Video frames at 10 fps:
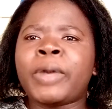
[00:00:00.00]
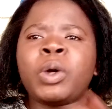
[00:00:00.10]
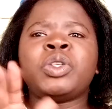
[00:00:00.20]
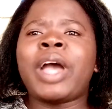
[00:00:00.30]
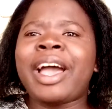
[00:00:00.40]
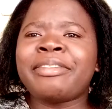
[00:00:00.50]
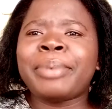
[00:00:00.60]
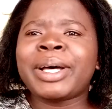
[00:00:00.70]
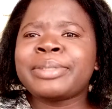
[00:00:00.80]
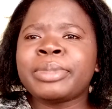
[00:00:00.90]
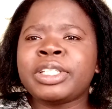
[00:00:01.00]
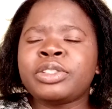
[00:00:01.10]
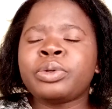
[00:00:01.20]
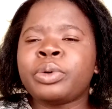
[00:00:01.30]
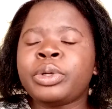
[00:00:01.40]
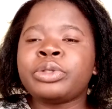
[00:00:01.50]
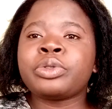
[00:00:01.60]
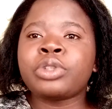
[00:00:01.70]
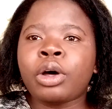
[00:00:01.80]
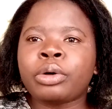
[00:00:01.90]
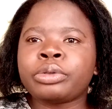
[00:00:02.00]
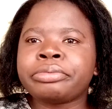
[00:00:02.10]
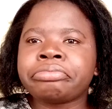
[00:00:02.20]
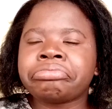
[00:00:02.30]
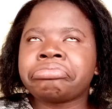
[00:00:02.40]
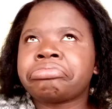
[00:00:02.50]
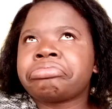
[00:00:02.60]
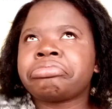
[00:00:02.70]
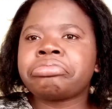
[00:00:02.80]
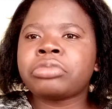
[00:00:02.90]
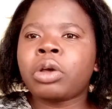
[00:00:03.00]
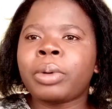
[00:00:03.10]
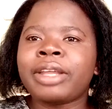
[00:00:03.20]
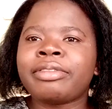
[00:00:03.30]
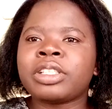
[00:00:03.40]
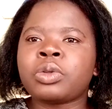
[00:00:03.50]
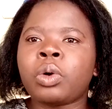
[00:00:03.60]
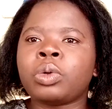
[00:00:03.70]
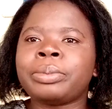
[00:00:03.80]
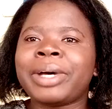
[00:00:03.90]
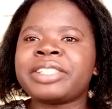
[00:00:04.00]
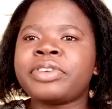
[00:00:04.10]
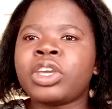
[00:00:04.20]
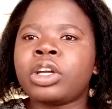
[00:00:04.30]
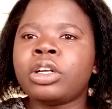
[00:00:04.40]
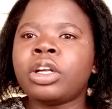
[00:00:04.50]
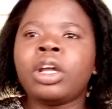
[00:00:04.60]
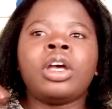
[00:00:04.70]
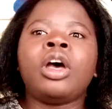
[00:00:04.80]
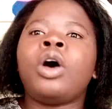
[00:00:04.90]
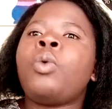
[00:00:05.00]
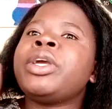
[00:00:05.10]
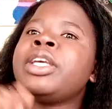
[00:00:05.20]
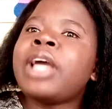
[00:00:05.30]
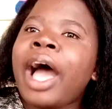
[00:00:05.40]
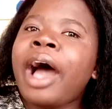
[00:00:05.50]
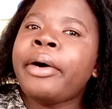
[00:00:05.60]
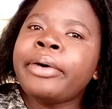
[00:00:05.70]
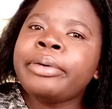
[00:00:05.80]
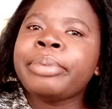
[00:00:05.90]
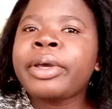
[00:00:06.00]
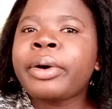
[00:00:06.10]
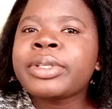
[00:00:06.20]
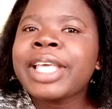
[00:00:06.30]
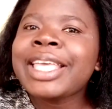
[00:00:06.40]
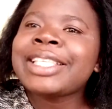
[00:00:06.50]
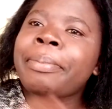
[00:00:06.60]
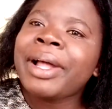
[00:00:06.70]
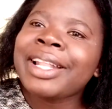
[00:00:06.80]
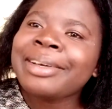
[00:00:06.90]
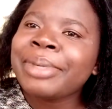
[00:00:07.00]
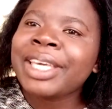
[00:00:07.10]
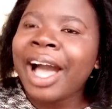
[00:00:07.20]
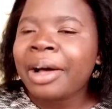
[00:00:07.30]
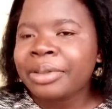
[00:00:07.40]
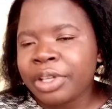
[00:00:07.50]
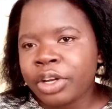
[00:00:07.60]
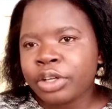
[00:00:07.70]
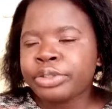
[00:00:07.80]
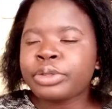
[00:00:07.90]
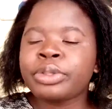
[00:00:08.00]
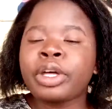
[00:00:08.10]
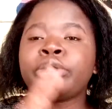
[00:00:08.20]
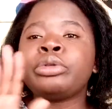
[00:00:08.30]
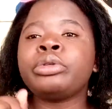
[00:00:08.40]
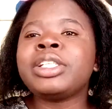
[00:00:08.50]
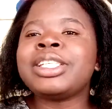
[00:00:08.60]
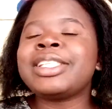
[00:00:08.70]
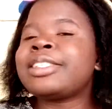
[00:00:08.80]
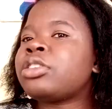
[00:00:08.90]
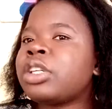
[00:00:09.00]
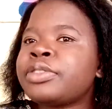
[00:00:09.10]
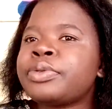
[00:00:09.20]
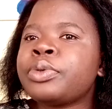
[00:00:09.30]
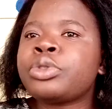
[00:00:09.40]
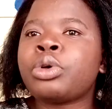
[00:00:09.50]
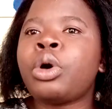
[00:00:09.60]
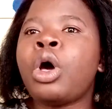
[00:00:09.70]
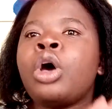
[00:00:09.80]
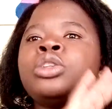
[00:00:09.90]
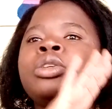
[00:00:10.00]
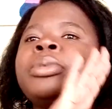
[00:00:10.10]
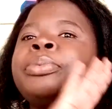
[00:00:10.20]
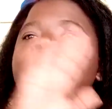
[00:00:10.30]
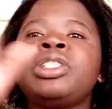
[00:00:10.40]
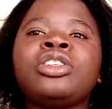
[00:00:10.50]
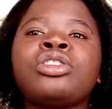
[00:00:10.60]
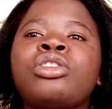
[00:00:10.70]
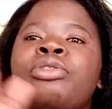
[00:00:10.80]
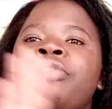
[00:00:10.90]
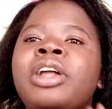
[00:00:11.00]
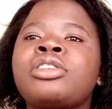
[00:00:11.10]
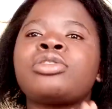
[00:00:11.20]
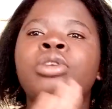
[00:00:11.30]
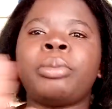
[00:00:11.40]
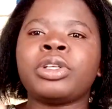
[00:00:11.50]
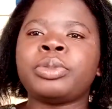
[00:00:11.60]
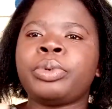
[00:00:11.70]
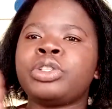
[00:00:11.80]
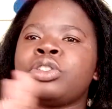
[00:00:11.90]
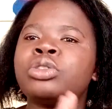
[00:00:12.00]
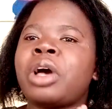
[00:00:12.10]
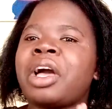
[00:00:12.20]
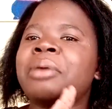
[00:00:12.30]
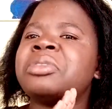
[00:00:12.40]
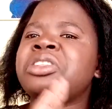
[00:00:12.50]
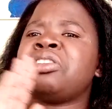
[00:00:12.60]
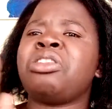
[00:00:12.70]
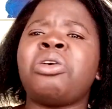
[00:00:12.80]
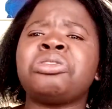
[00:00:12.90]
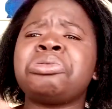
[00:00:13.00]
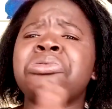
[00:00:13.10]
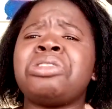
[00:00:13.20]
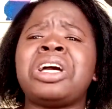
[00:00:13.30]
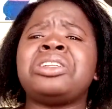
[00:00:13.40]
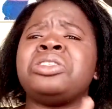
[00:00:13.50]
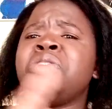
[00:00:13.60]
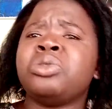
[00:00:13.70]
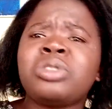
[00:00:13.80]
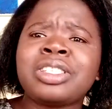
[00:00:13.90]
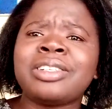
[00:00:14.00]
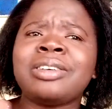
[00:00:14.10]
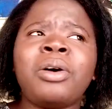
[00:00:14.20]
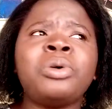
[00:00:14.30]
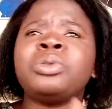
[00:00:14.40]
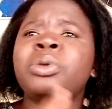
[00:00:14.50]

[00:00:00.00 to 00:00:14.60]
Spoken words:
we don't have bus money to go into town or whatever it's called, bus fare. We are home because there is a pandemic out there. So that already is stressful. So don't be putting yourself under so much pressure to accomplish a lot, to learn a new skill. Oh